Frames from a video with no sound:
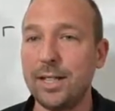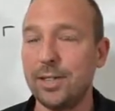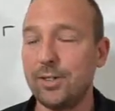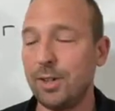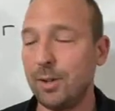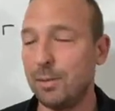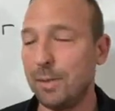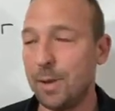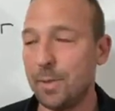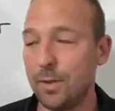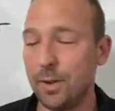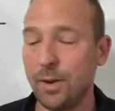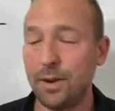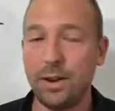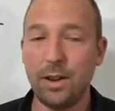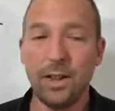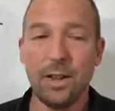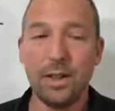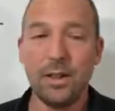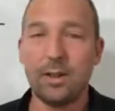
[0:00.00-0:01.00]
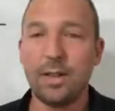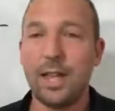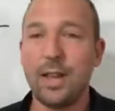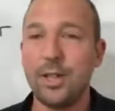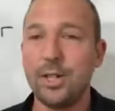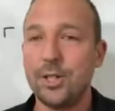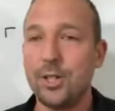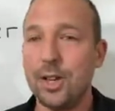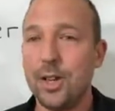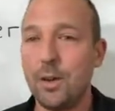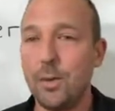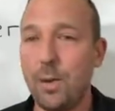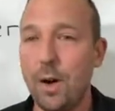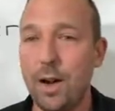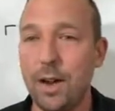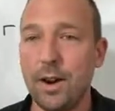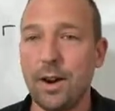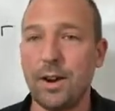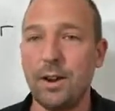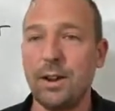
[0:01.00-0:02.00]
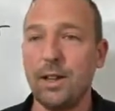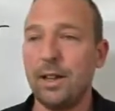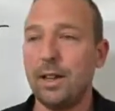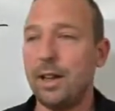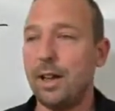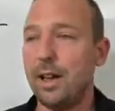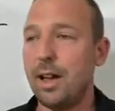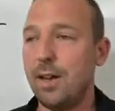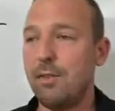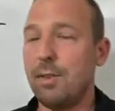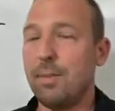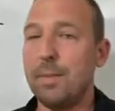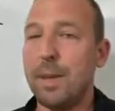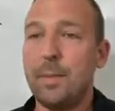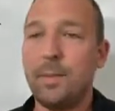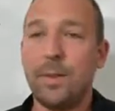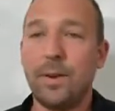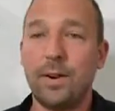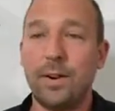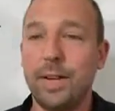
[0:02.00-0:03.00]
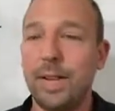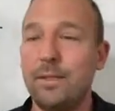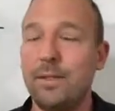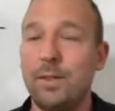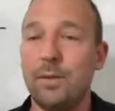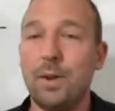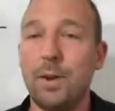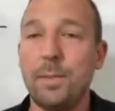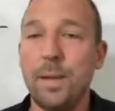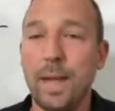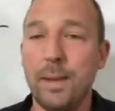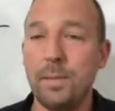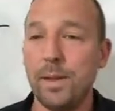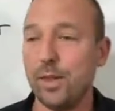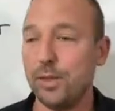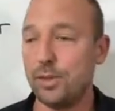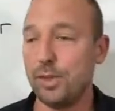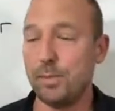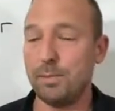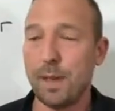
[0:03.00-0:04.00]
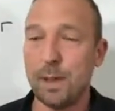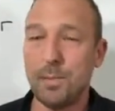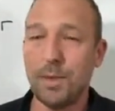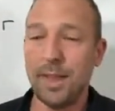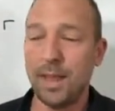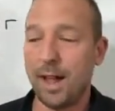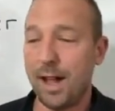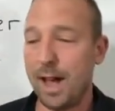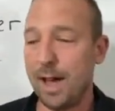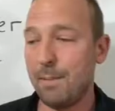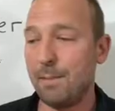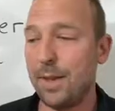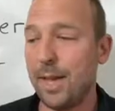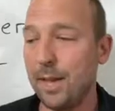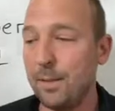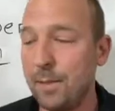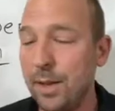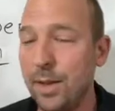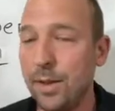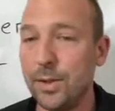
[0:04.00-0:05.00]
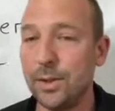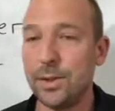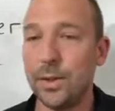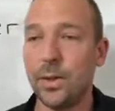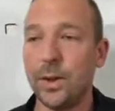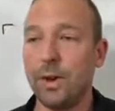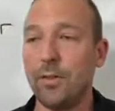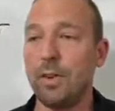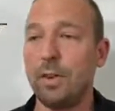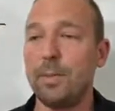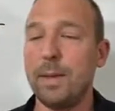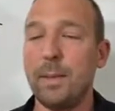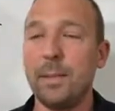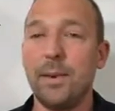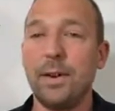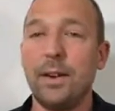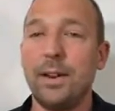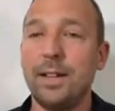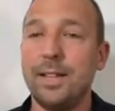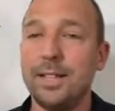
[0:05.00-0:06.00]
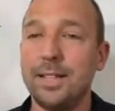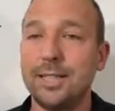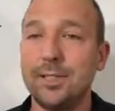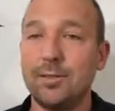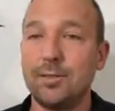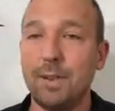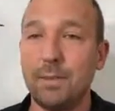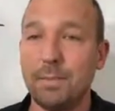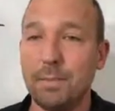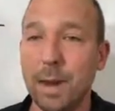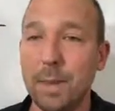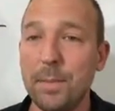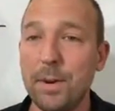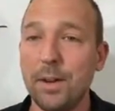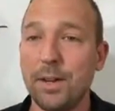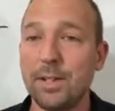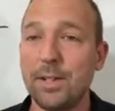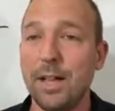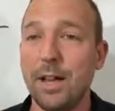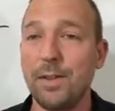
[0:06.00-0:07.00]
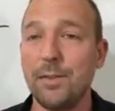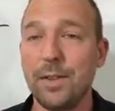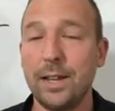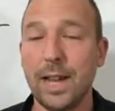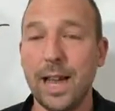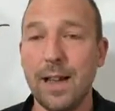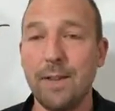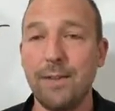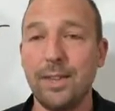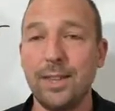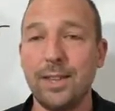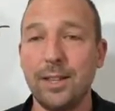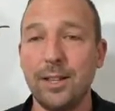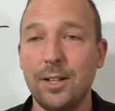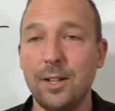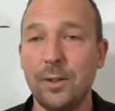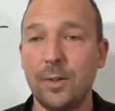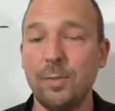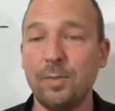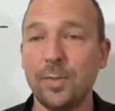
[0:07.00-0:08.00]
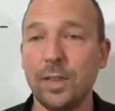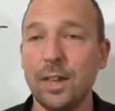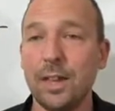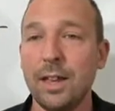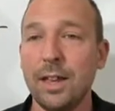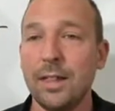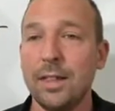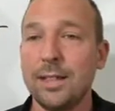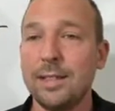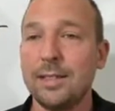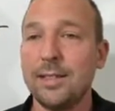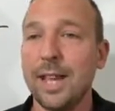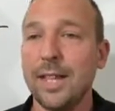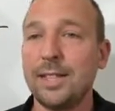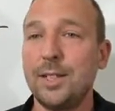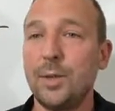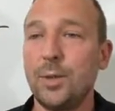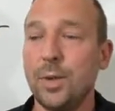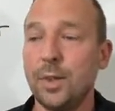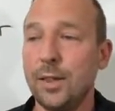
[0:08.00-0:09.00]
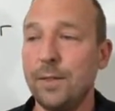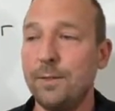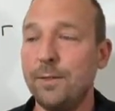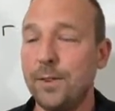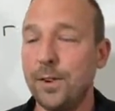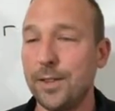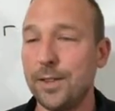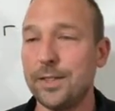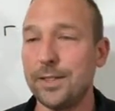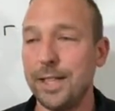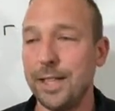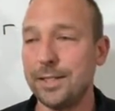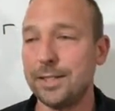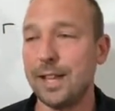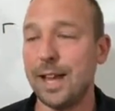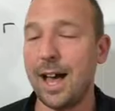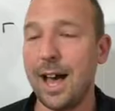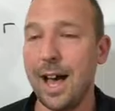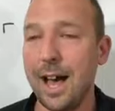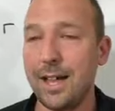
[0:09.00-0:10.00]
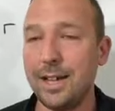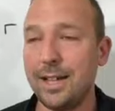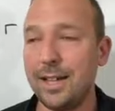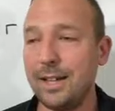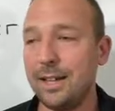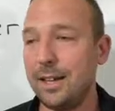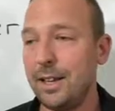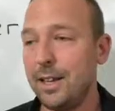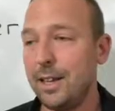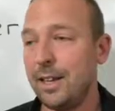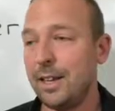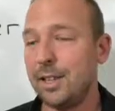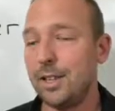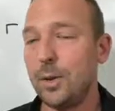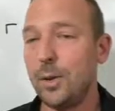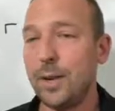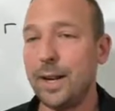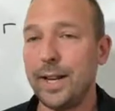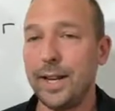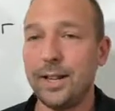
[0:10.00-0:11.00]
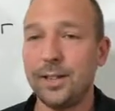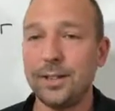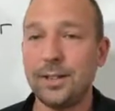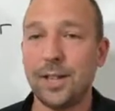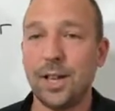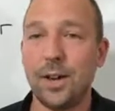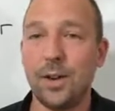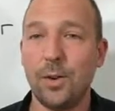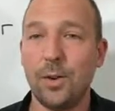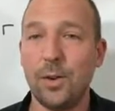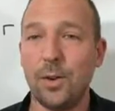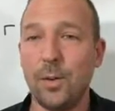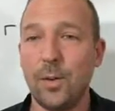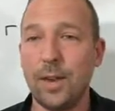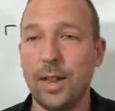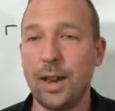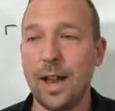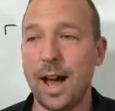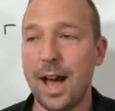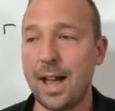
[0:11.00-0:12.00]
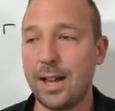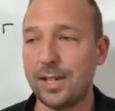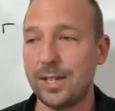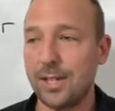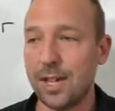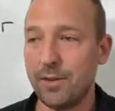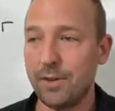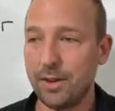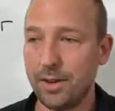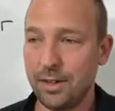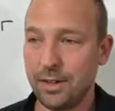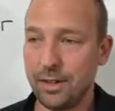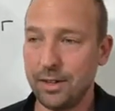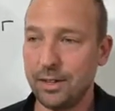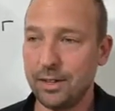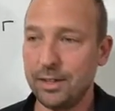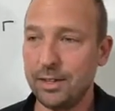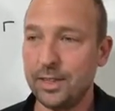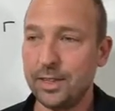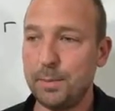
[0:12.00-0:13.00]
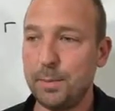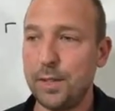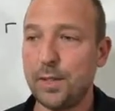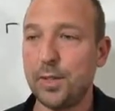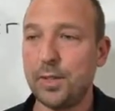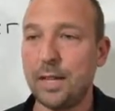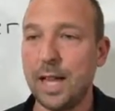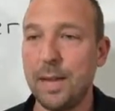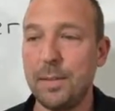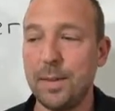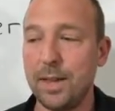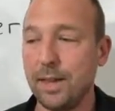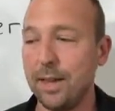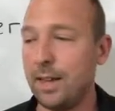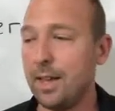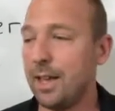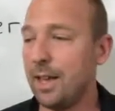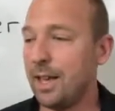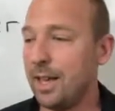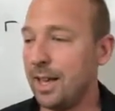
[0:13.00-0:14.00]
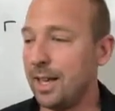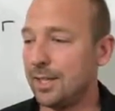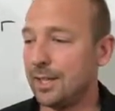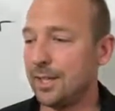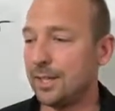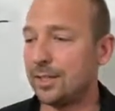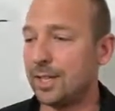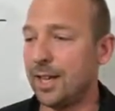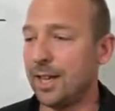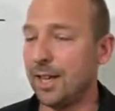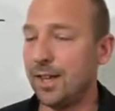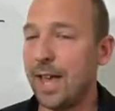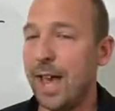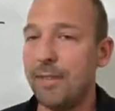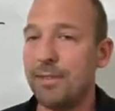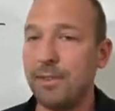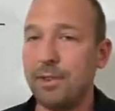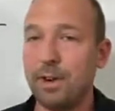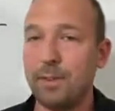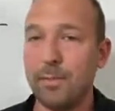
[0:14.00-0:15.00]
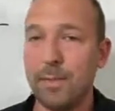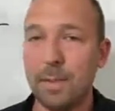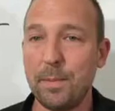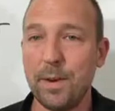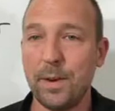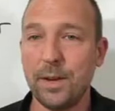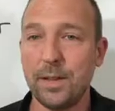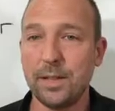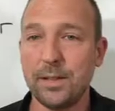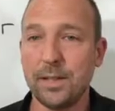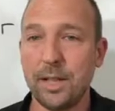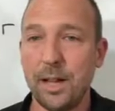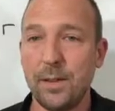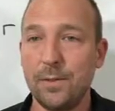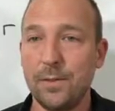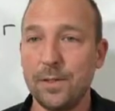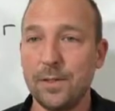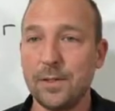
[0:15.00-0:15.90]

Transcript: Just remember that you're drinking water. Remember, even when you're paying bills, remember that I'm paying bills. Or just remember yourself in everything you do. This is actually one of the first things that I did 20 years ago when I discovered the spiritual enlightenment. Is just like, you have to remember yourself.